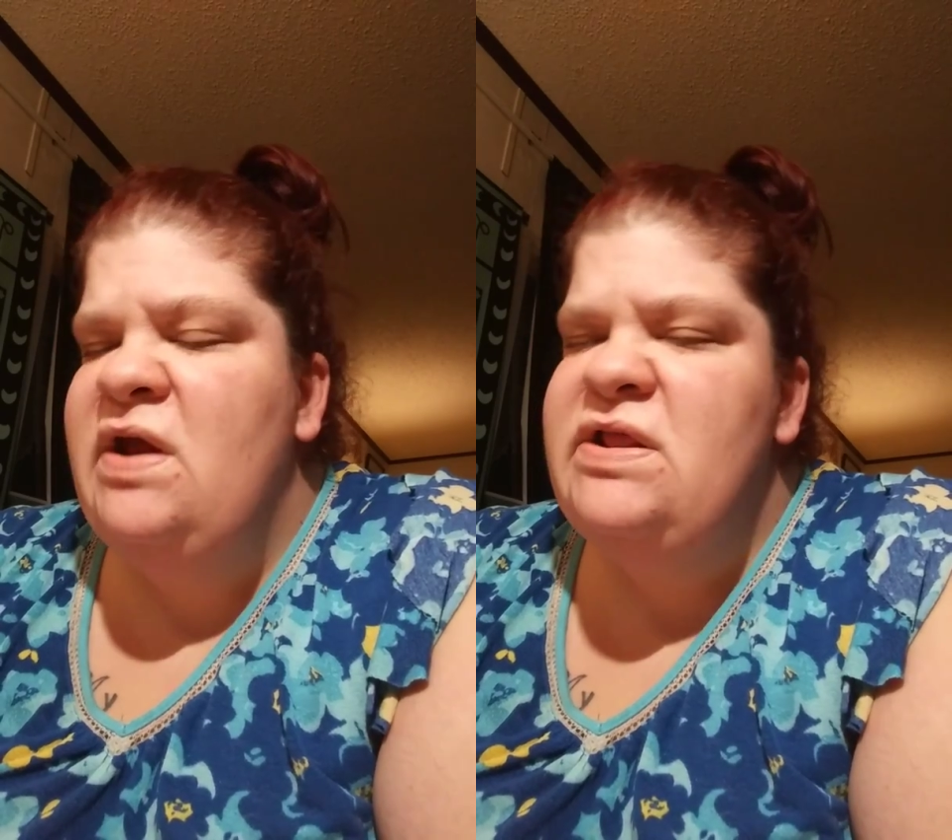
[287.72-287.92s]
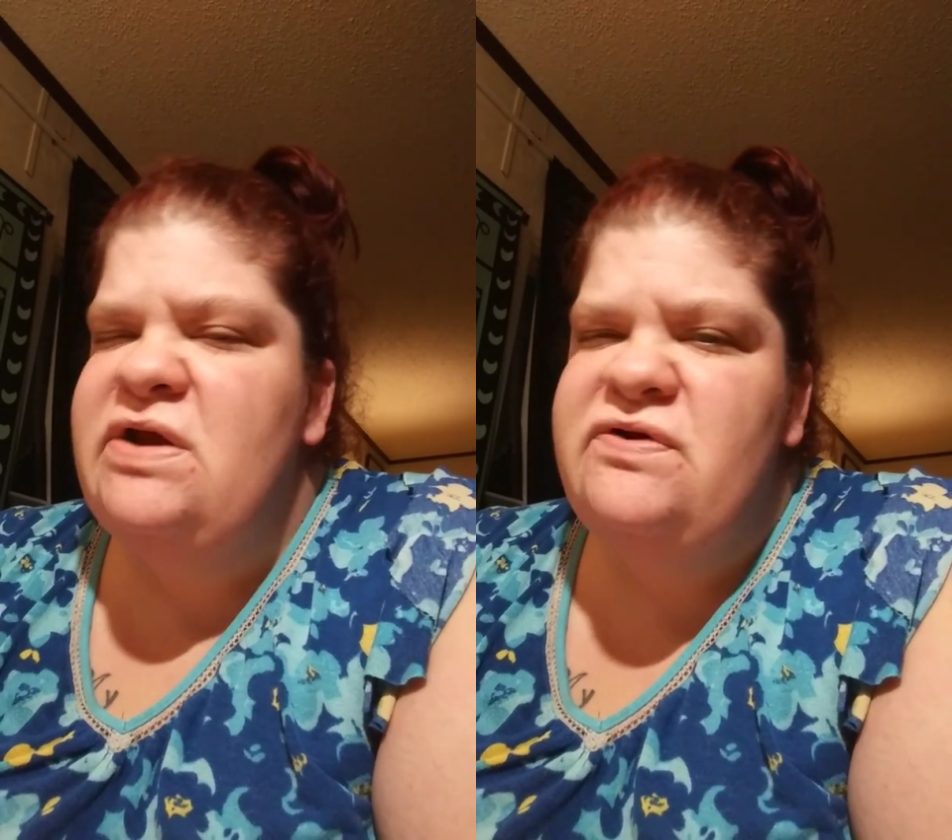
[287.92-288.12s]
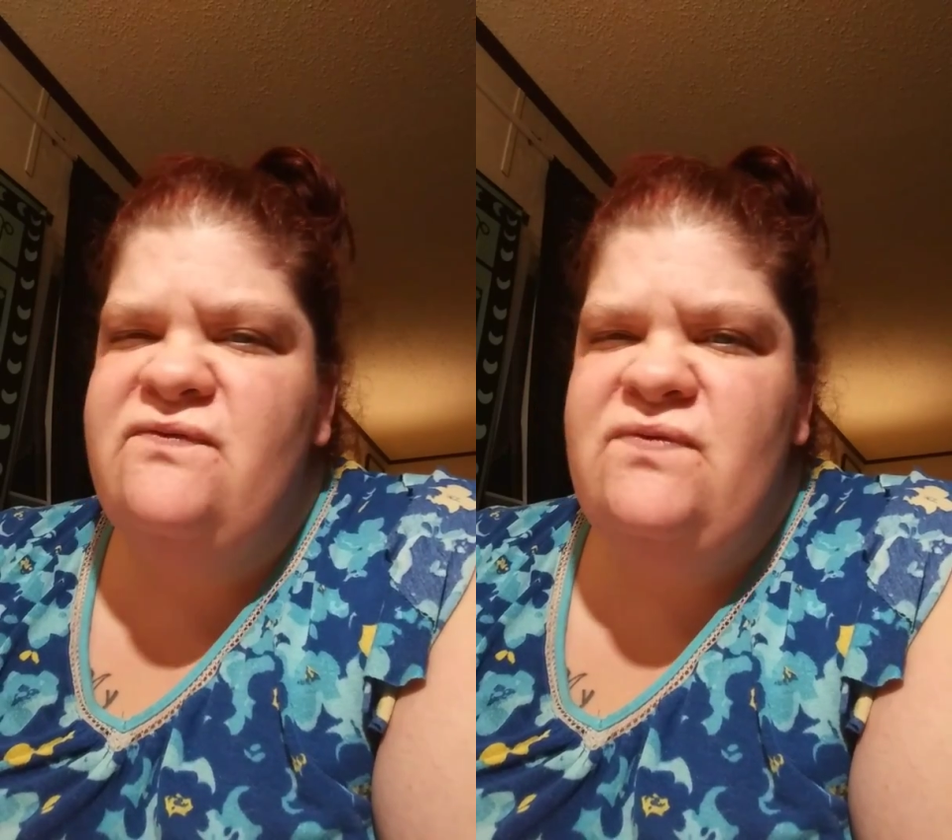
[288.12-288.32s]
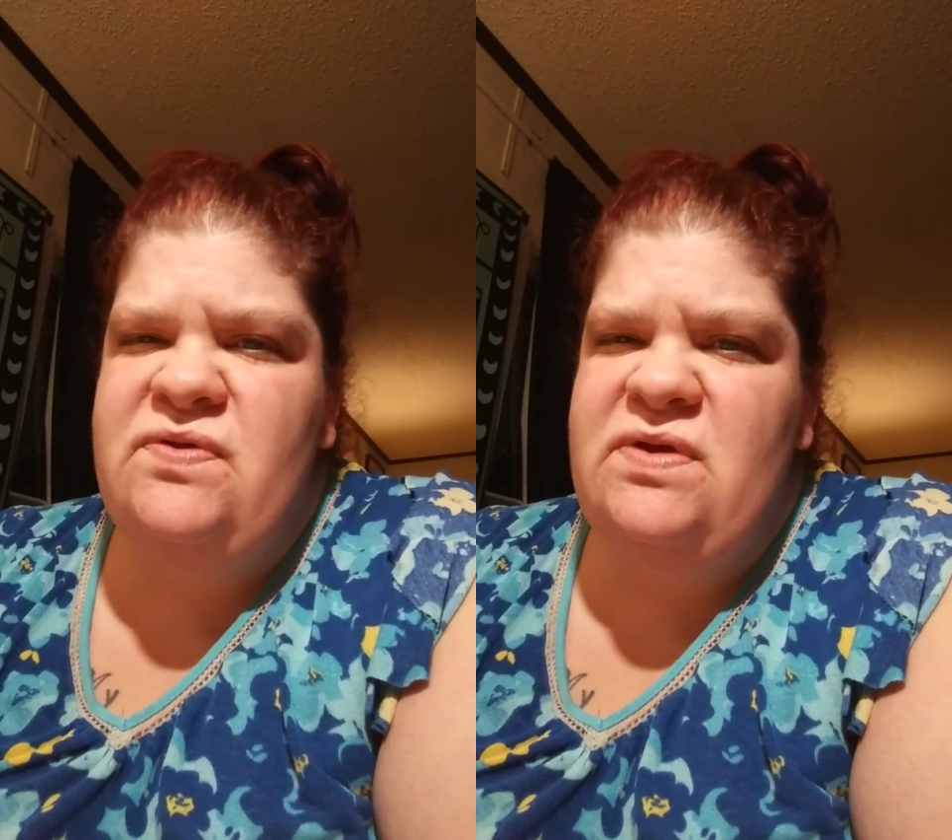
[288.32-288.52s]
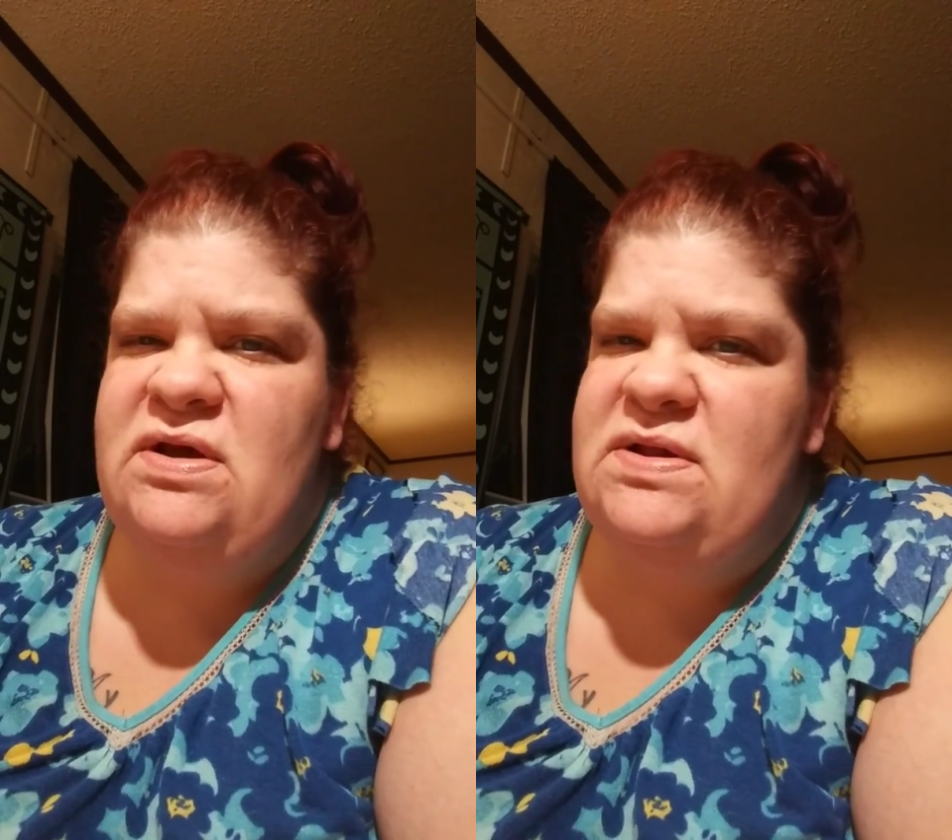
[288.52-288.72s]
there's a few
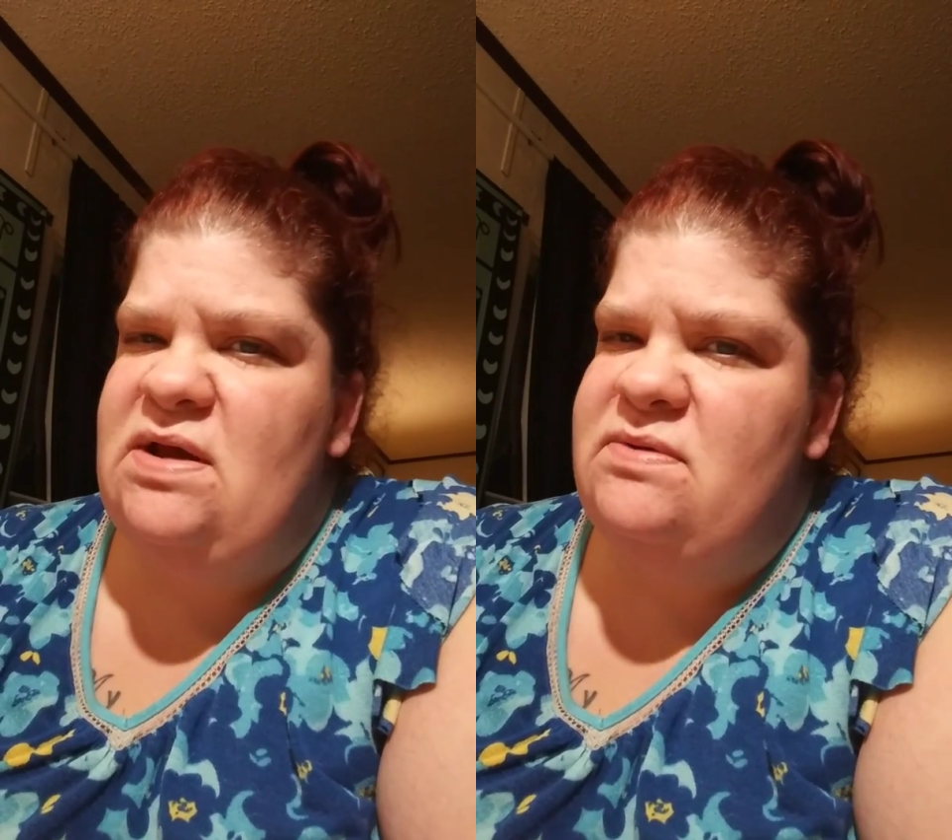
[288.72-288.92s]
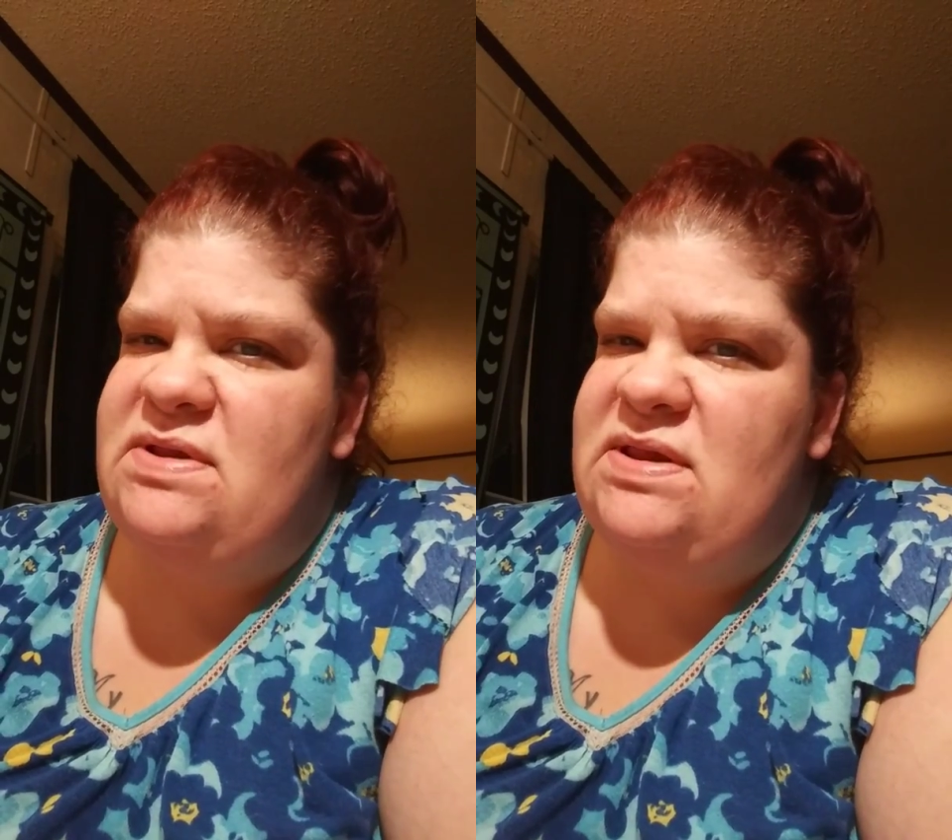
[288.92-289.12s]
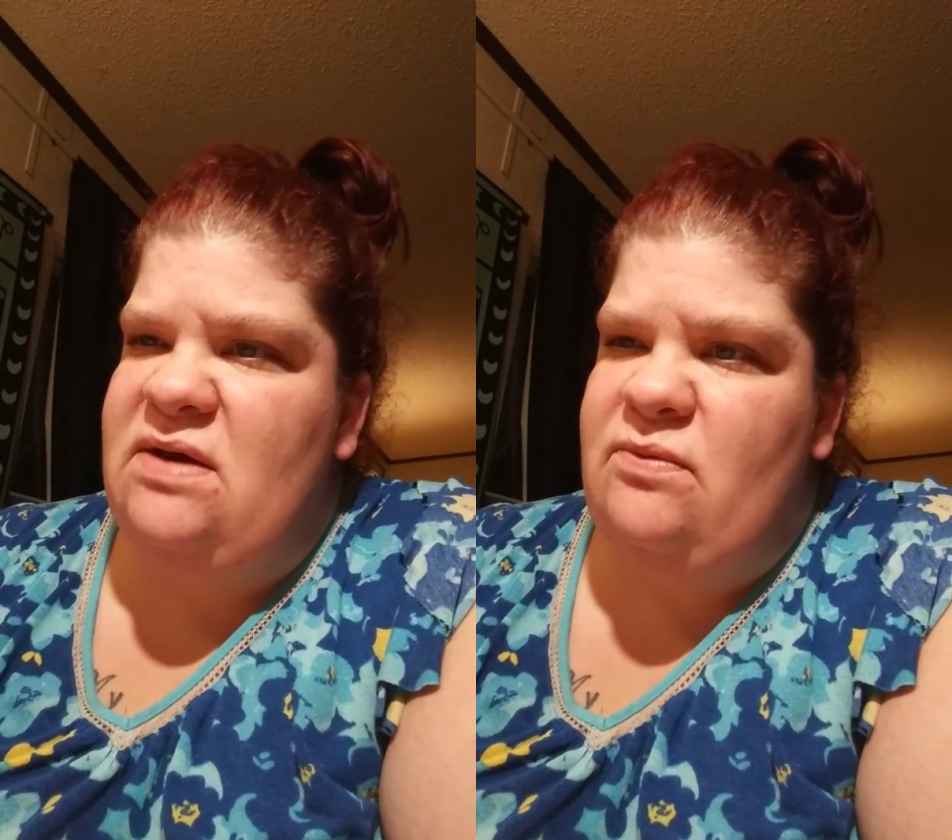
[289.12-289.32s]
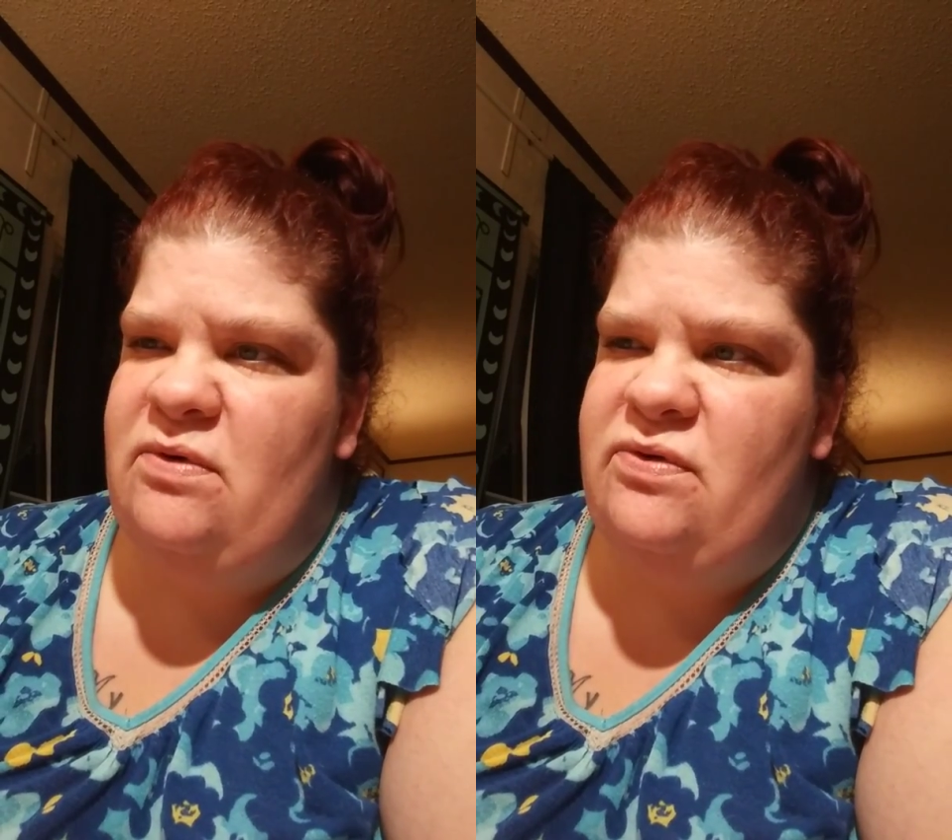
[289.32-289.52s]
things I would say were